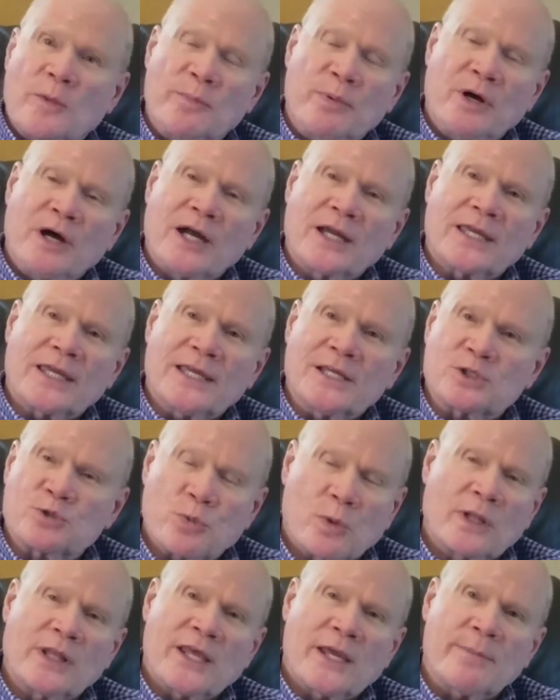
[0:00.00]
now a
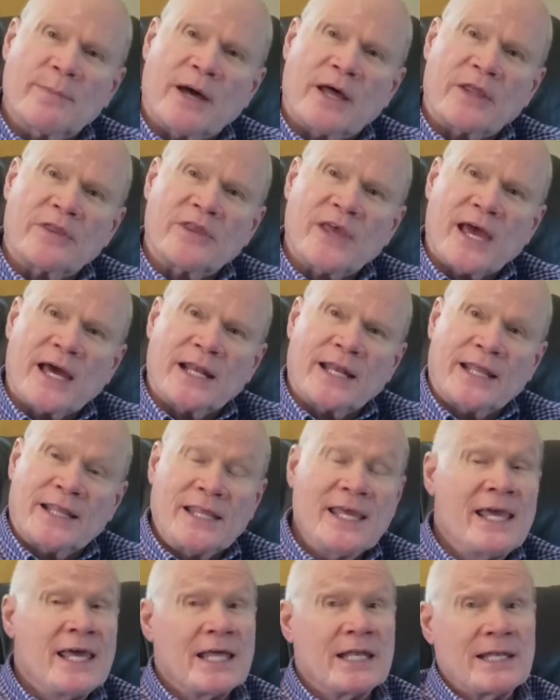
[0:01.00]
pastor and the
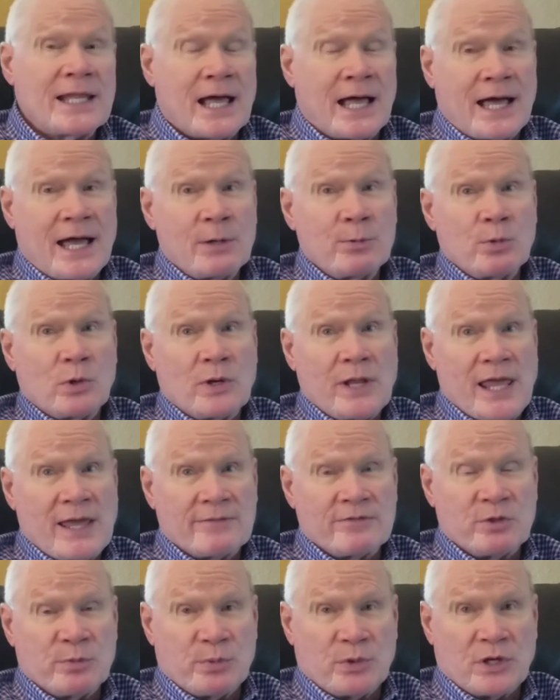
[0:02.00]
author of a book
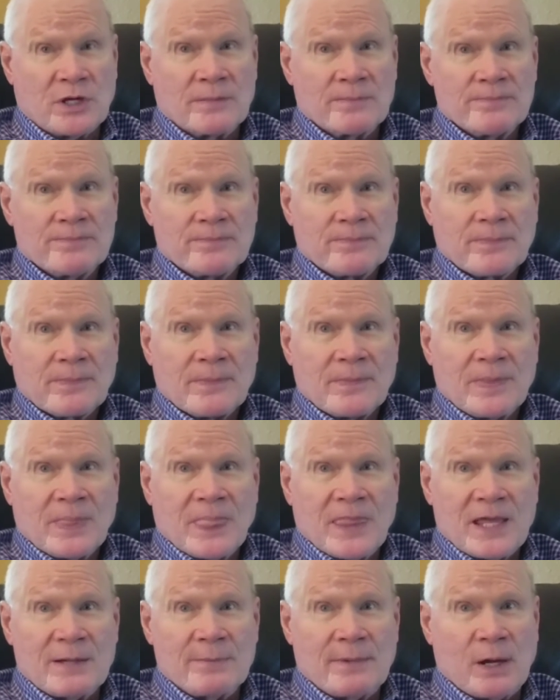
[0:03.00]
entitling his journey.
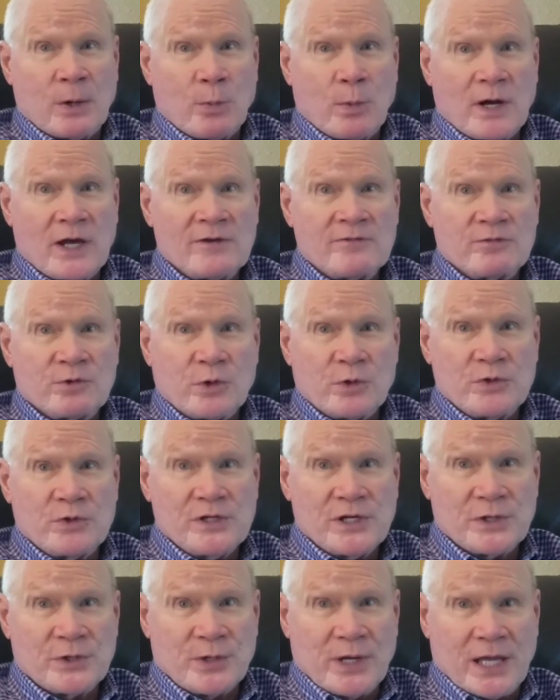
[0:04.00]
The book, entitled
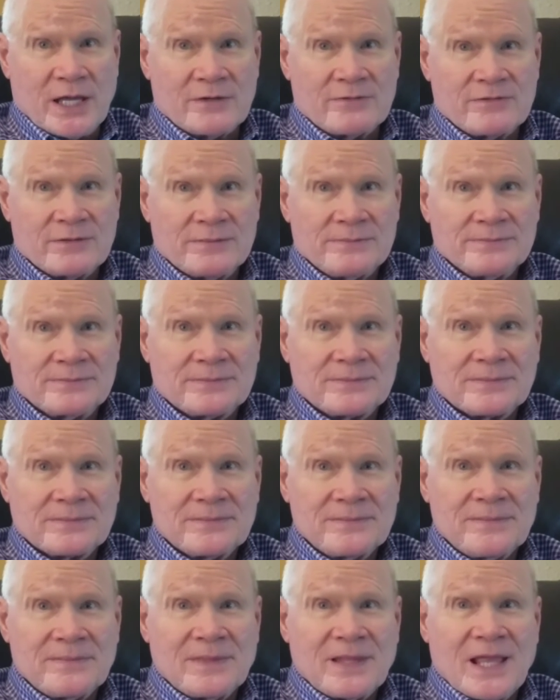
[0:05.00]
Miracle Man,
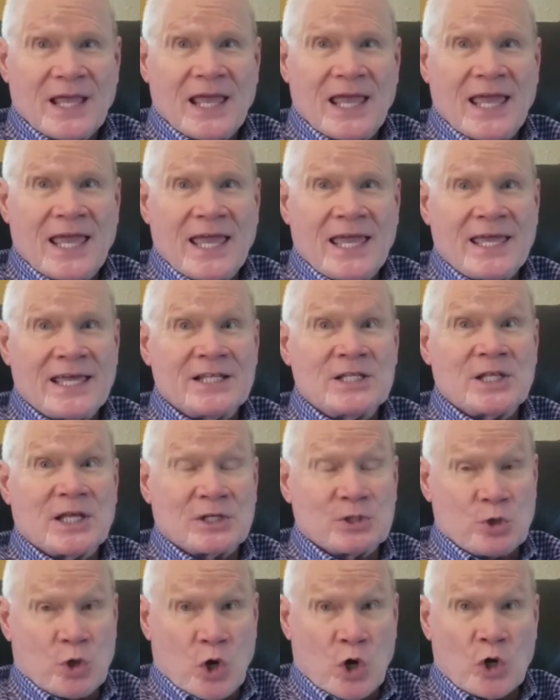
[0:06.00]
wasn't just a title that
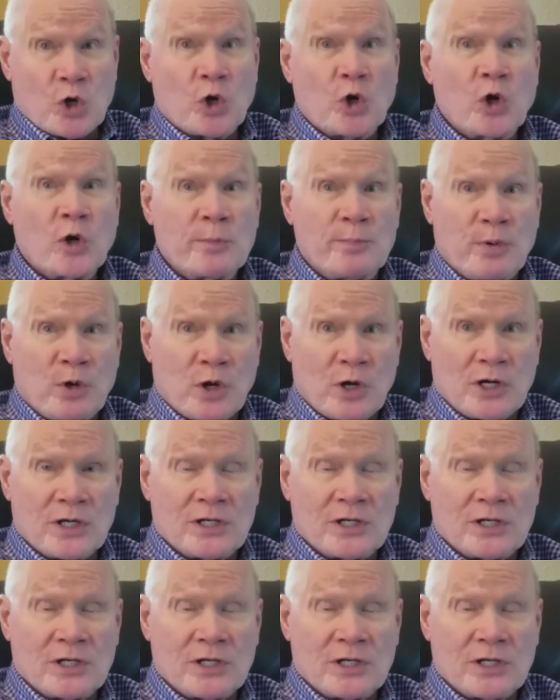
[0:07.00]
suddenly appeared.